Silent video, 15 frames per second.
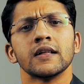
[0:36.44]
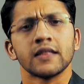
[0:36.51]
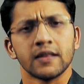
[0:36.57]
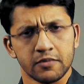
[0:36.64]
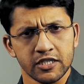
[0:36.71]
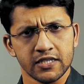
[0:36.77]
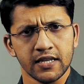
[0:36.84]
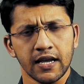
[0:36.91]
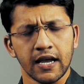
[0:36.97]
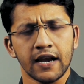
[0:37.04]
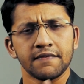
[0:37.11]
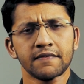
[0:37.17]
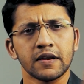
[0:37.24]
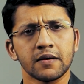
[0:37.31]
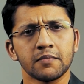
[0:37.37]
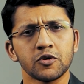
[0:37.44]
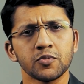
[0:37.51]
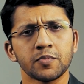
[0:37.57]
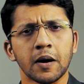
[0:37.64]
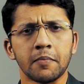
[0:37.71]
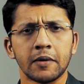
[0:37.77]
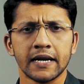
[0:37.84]
Namaste and welcome to
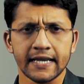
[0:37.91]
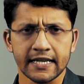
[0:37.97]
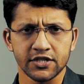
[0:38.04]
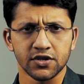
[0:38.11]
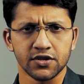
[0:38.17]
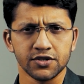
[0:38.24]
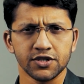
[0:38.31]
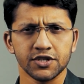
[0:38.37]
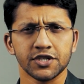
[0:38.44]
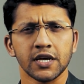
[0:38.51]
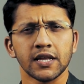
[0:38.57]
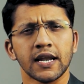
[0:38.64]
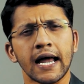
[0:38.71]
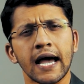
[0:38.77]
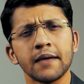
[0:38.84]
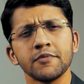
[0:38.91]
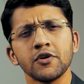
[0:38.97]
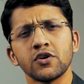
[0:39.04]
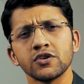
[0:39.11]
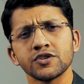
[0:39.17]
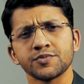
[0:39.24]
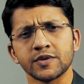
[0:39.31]
Pramanic Astrology channel. I am your
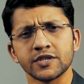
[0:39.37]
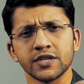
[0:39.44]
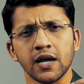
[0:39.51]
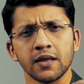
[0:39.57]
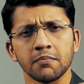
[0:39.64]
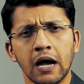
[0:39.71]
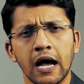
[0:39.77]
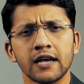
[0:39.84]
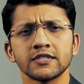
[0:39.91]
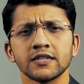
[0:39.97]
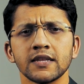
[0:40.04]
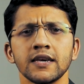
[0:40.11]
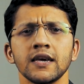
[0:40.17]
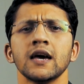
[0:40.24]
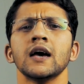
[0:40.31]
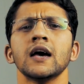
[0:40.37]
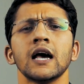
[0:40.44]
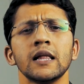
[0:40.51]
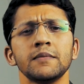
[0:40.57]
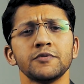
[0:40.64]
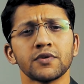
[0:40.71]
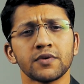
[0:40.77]
host Prasad Mahazani.
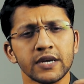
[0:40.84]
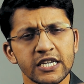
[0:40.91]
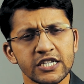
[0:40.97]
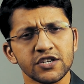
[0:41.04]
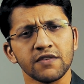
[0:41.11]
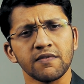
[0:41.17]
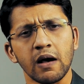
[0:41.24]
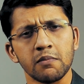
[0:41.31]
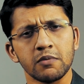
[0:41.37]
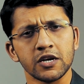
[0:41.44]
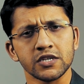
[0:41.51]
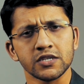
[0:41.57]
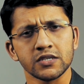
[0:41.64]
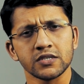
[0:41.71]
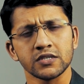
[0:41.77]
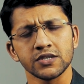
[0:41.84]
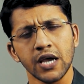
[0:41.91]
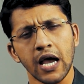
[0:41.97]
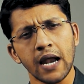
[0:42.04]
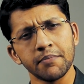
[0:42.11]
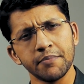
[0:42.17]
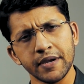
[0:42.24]
Help you raise your vibrations
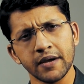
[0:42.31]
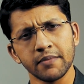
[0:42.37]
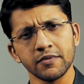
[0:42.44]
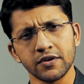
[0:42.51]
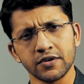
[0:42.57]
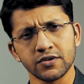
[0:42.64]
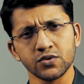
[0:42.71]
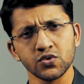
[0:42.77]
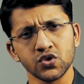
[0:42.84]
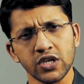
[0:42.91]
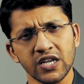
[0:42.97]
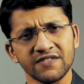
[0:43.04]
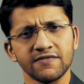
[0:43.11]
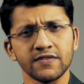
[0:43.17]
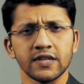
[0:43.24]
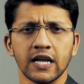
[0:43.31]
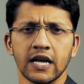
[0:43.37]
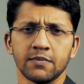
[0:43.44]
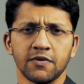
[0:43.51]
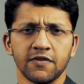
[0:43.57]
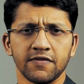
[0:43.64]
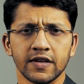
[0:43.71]
and become your true self with the
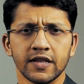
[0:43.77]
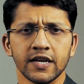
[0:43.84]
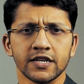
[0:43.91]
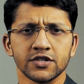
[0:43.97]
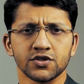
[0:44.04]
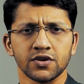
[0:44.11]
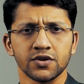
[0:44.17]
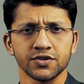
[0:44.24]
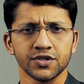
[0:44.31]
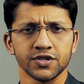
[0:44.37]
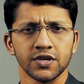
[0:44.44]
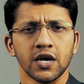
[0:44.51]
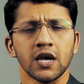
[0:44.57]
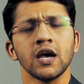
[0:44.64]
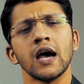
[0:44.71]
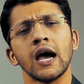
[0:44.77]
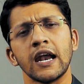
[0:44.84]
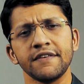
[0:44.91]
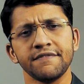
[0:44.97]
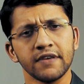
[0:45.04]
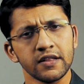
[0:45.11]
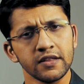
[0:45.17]
help of Vedic astrology.
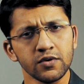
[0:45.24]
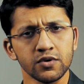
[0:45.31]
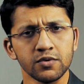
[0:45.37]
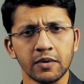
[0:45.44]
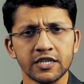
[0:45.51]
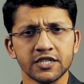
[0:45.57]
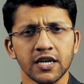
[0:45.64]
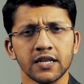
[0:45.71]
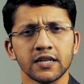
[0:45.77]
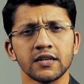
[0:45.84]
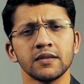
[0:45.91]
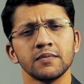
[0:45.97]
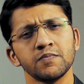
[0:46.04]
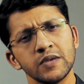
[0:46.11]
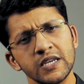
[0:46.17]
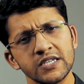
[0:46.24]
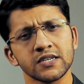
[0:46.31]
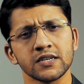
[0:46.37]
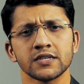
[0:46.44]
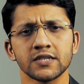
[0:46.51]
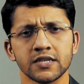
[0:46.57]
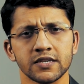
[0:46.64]
And if you are new to my channel, please
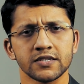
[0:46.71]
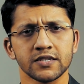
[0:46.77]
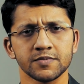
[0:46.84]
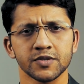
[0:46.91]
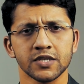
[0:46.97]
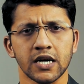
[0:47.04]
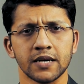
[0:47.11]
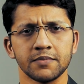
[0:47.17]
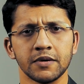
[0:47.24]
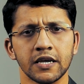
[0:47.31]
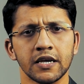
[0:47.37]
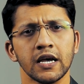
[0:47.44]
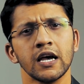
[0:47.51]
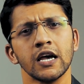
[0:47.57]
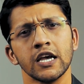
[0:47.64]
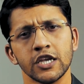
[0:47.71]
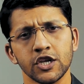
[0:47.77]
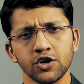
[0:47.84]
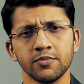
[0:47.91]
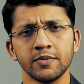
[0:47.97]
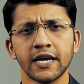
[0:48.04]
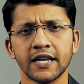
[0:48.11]
consider subscribing.
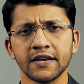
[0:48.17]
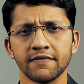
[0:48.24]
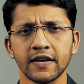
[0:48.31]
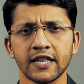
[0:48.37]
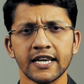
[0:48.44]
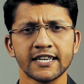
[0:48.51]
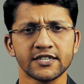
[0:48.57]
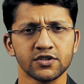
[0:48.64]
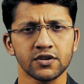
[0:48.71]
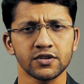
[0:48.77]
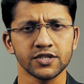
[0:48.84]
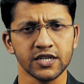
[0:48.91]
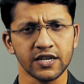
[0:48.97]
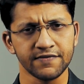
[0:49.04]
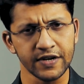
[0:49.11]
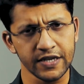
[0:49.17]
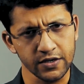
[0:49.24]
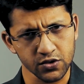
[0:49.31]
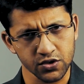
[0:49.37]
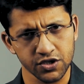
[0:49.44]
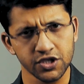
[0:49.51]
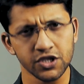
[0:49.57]
You will be getting Vedic astrological
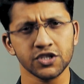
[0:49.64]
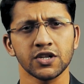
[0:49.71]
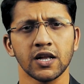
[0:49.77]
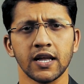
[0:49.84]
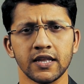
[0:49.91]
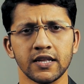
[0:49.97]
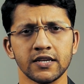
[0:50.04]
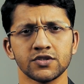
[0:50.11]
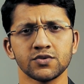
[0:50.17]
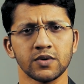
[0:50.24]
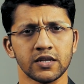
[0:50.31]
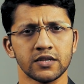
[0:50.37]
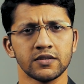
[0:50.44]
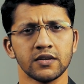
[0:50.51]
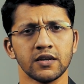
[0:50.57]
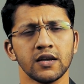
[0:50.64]
videos just like this one.